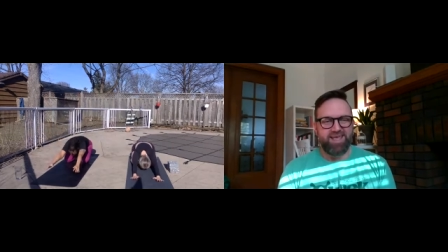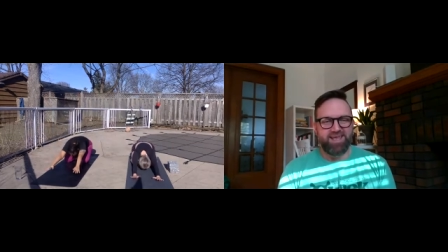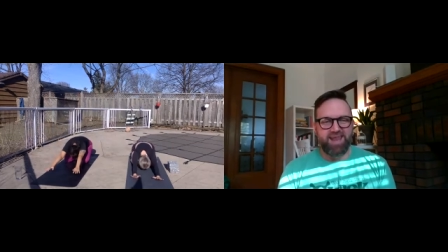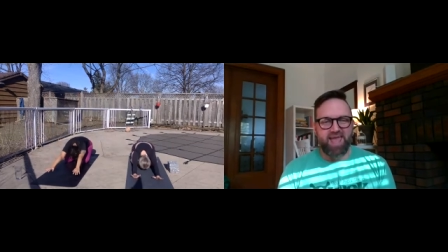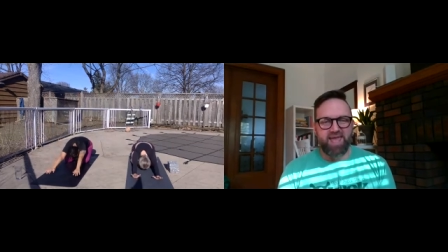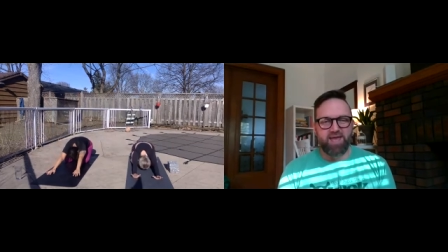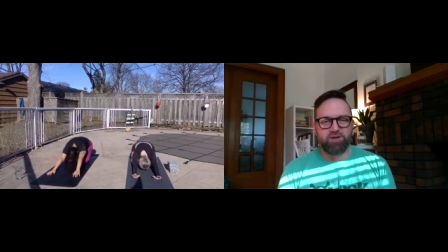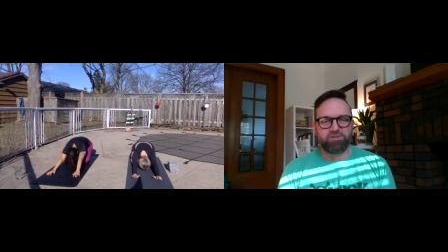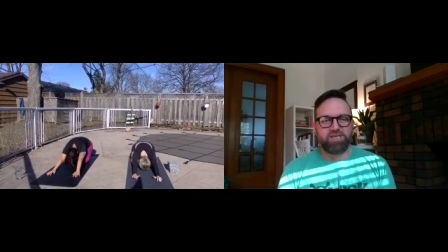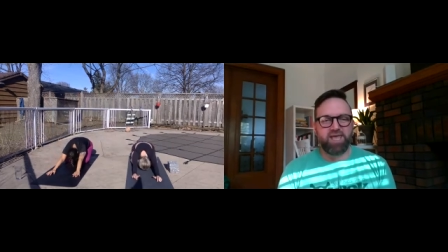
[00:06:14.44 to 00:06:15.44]

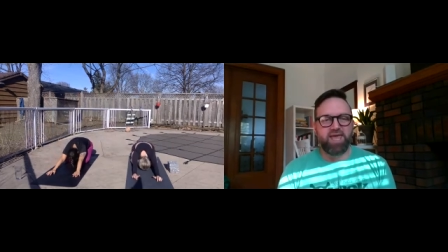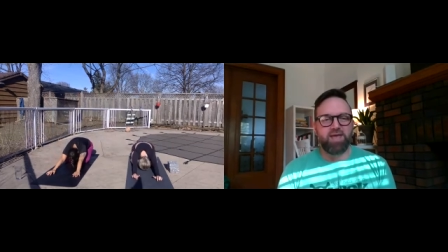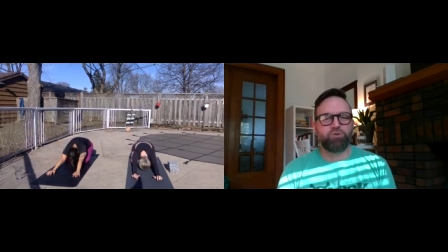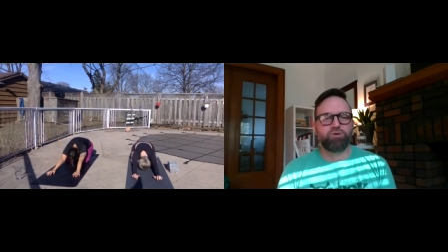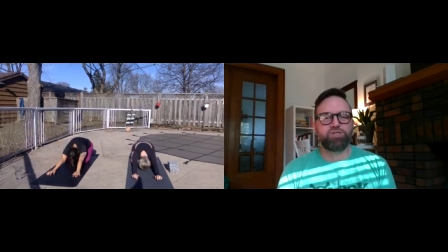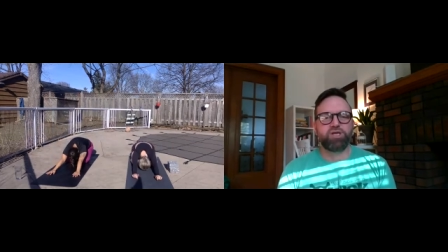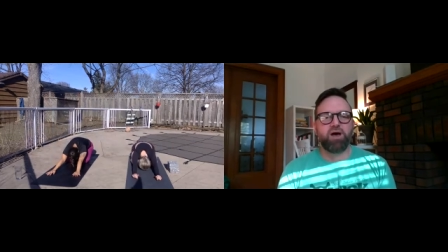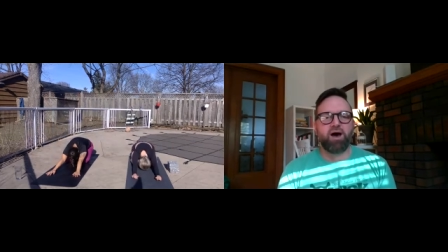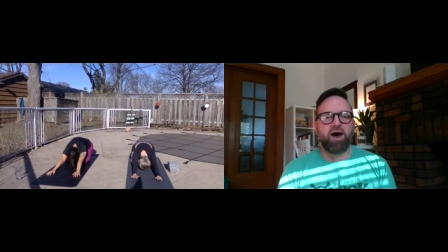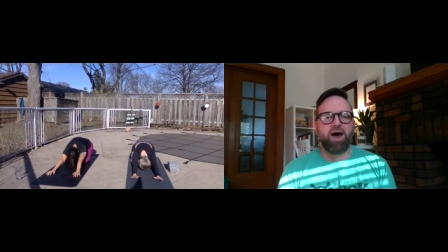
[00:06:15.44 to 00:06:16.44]
Inhale,
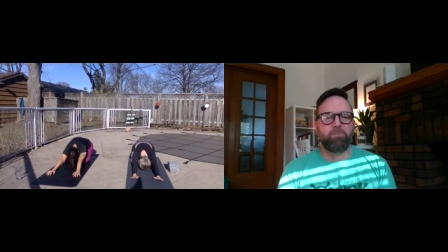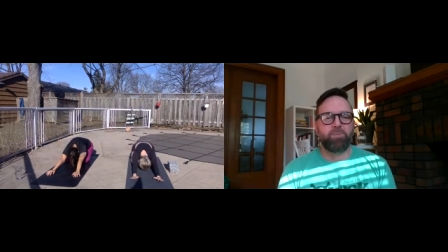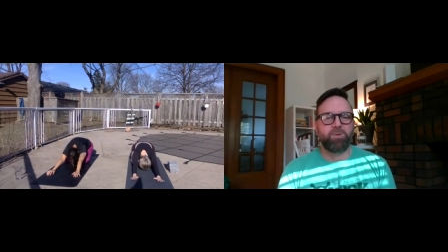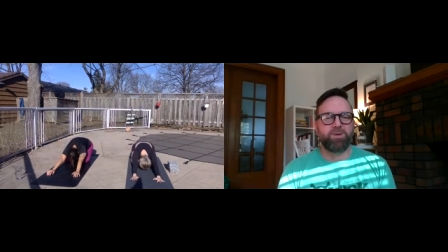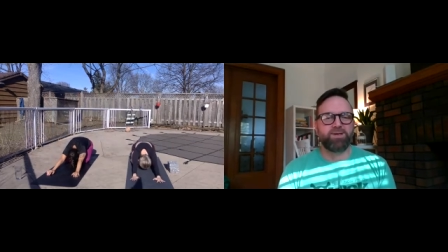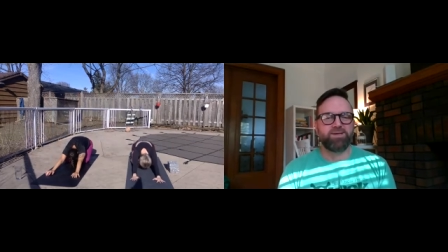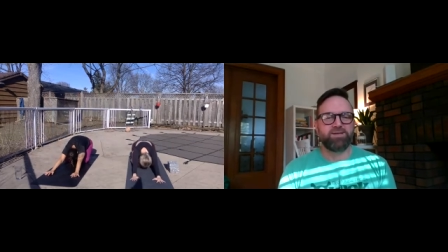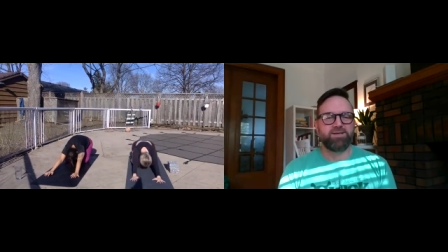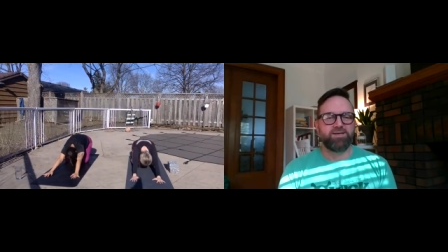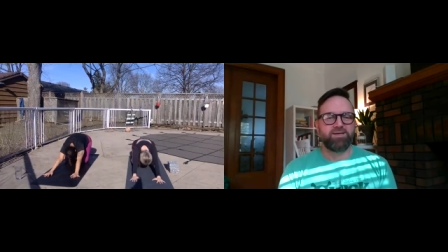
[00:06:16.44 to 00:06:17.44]
tabletop.
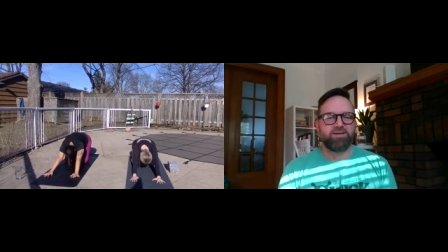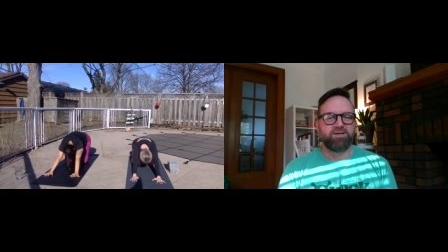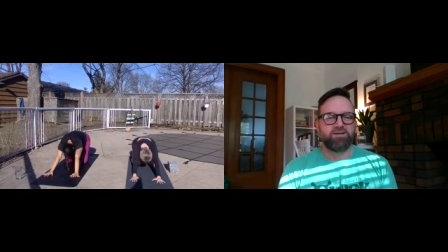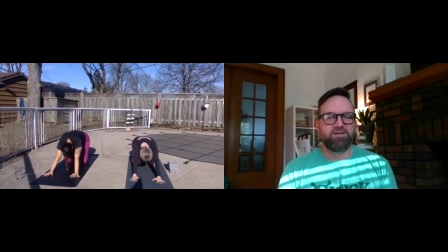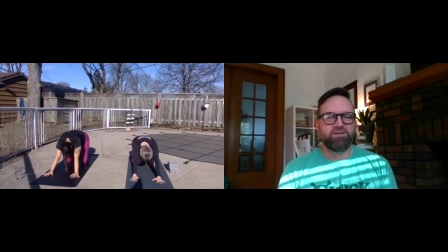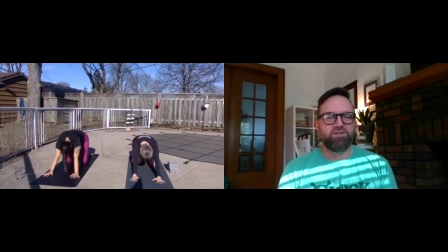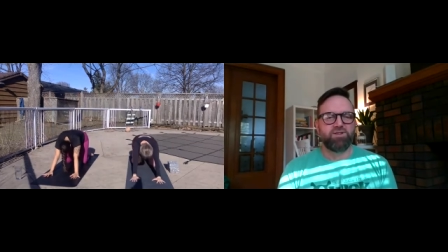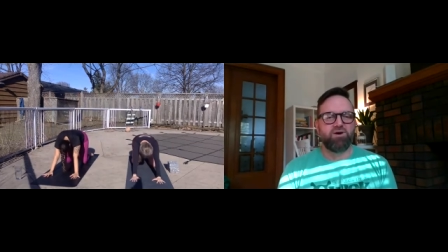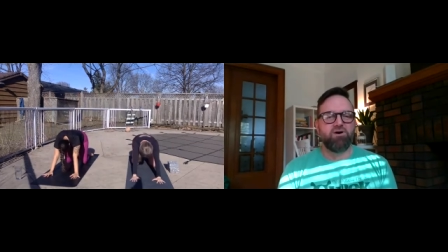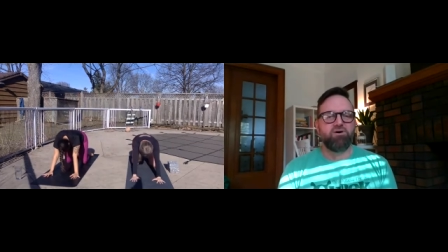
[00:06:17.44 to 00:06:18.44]

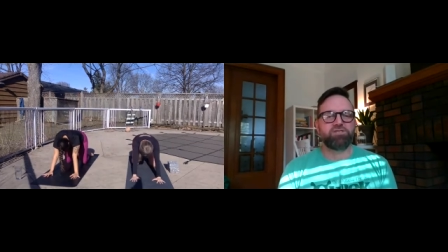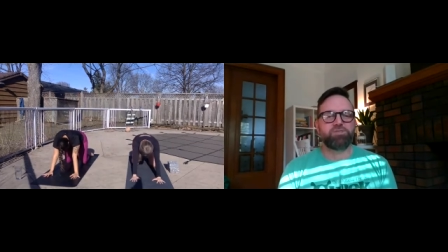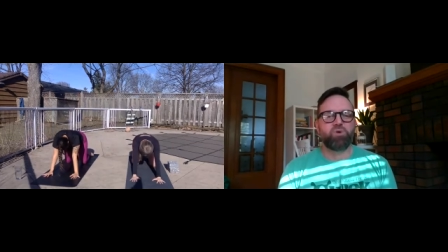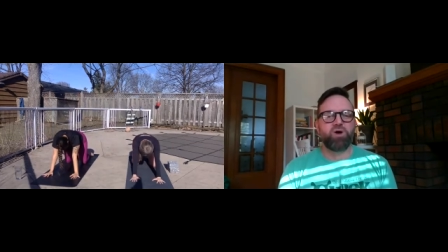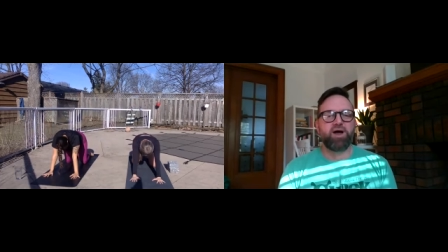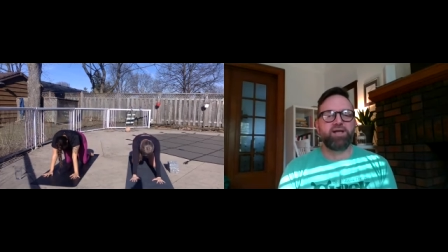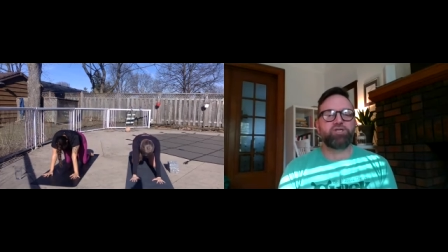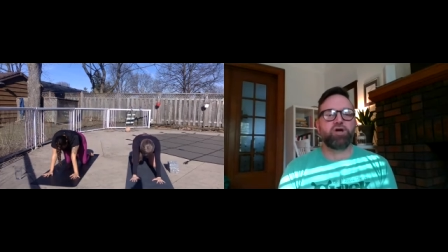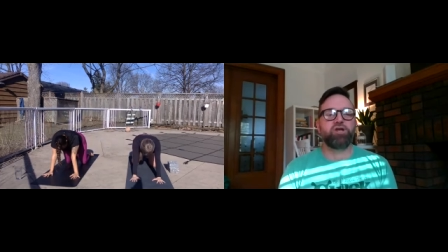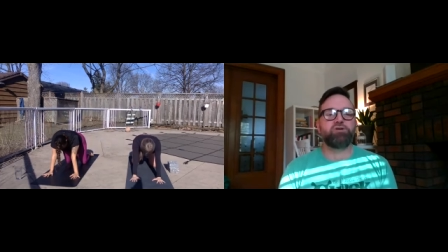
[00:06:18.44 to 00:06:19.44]
Long spine,
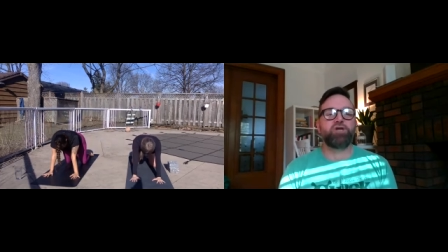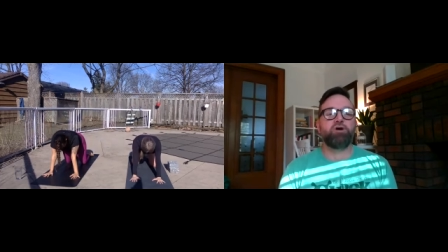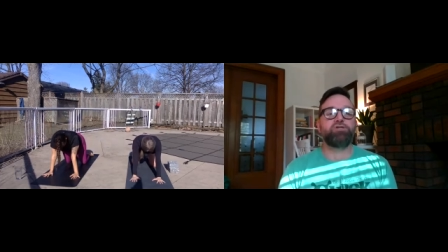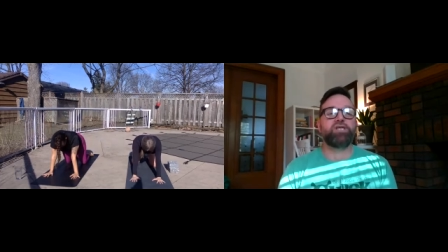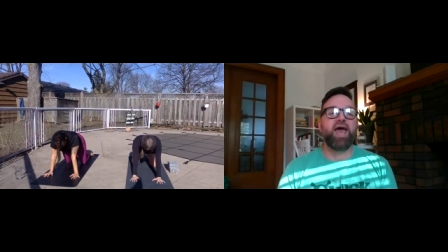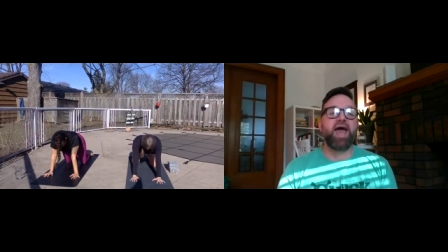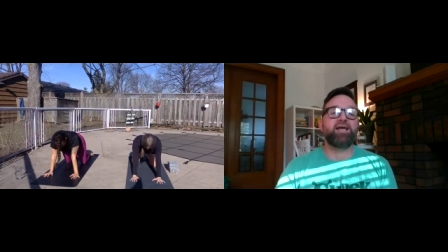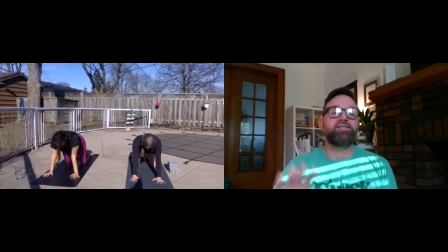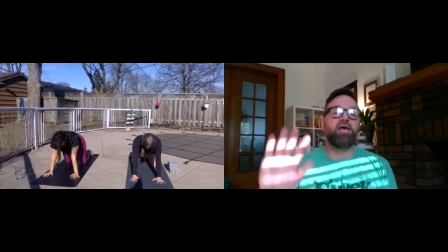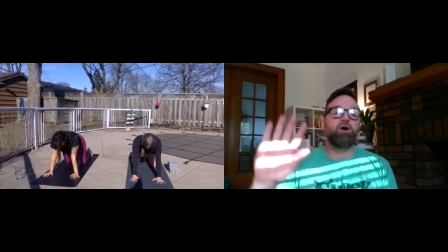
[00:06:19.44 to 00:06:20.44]
tuck your toes,
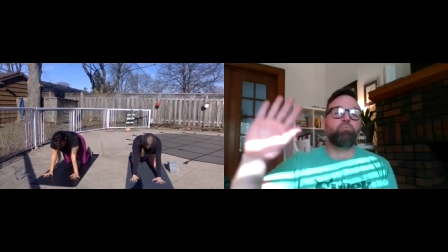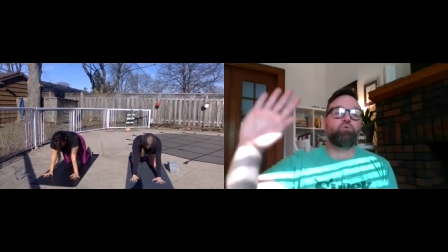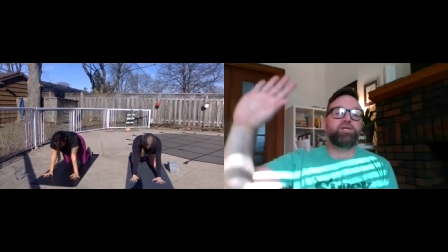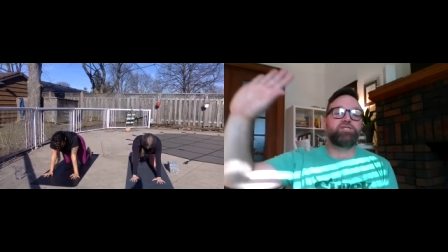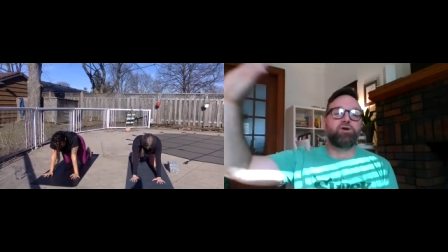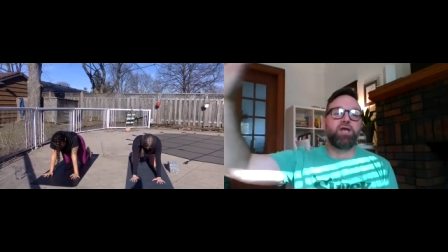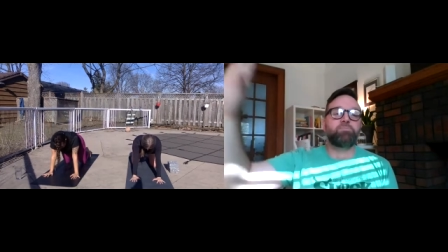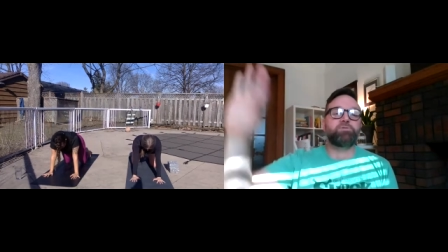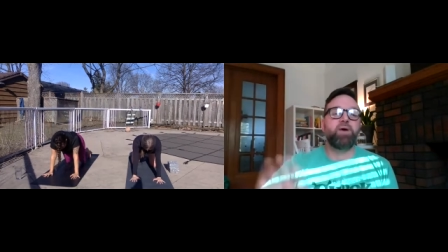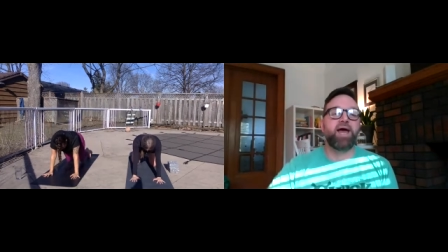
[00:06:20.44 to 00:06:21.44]
exhale, press your
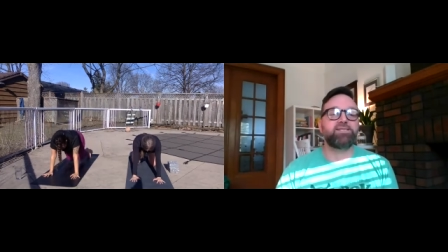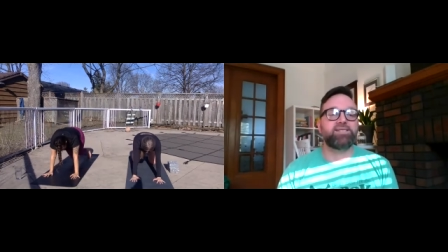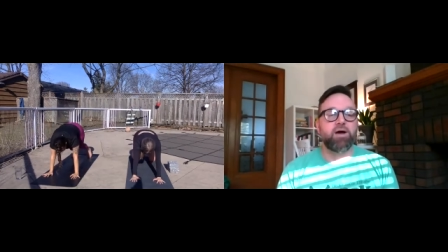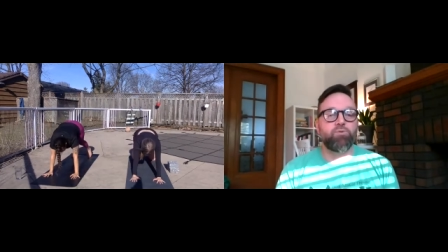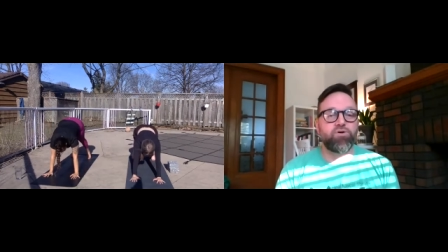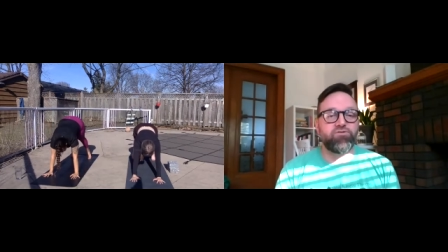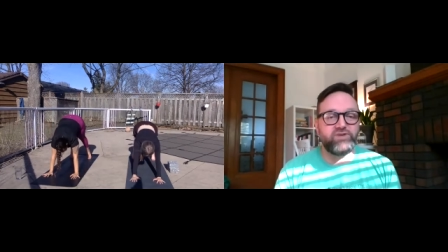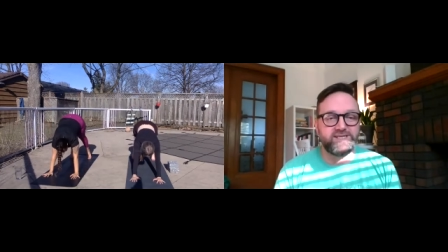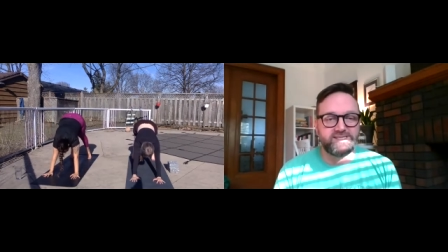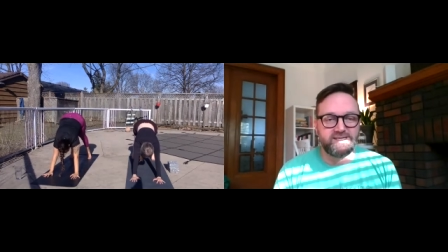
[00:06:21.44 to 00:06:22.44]
hips back, downward
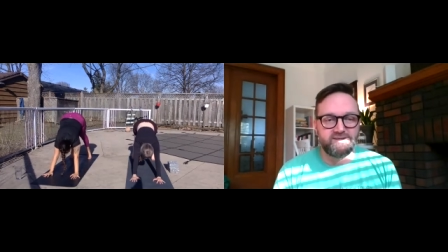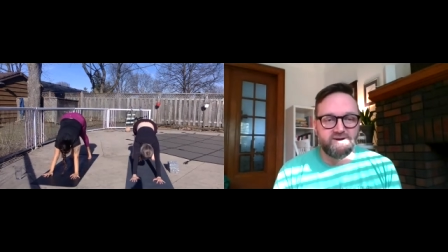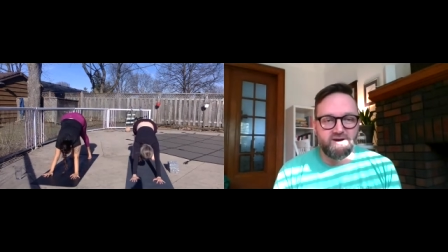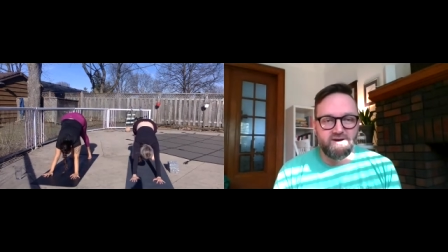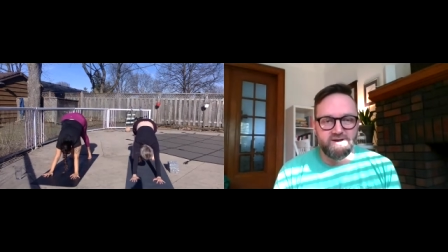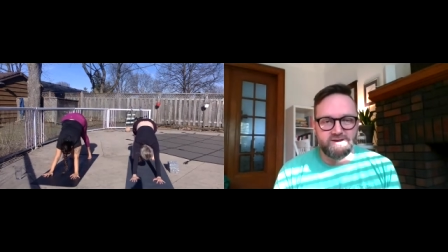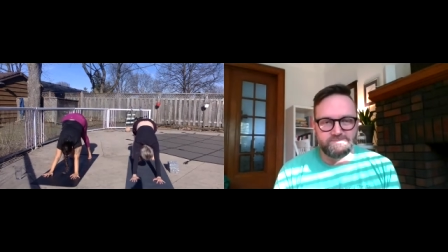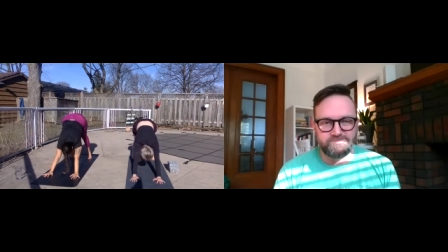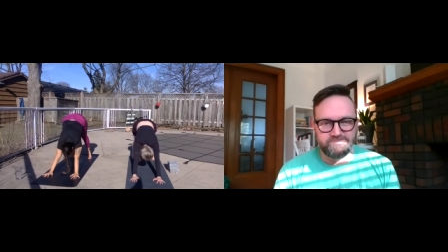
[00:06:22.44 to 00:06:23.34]
facing dog.